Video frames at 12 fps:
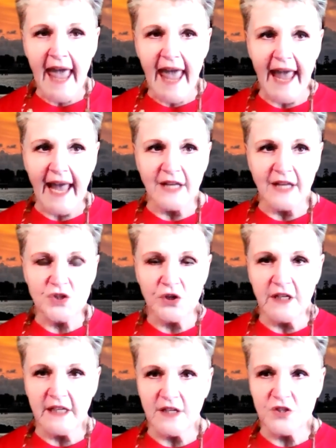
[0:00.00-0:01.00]
and
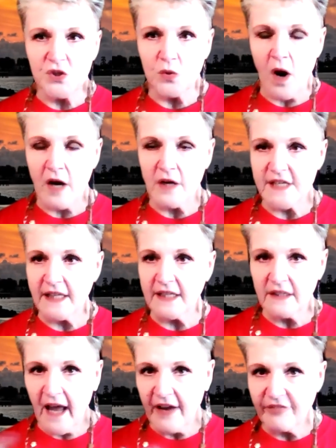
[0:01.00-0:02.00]
turn it into our
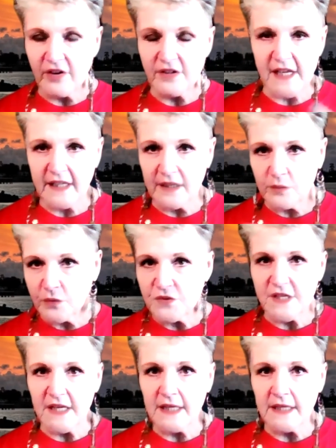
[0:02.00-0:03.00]
daily life, our daily
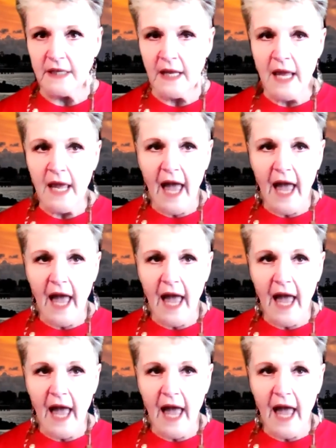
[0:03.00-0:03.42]
routine,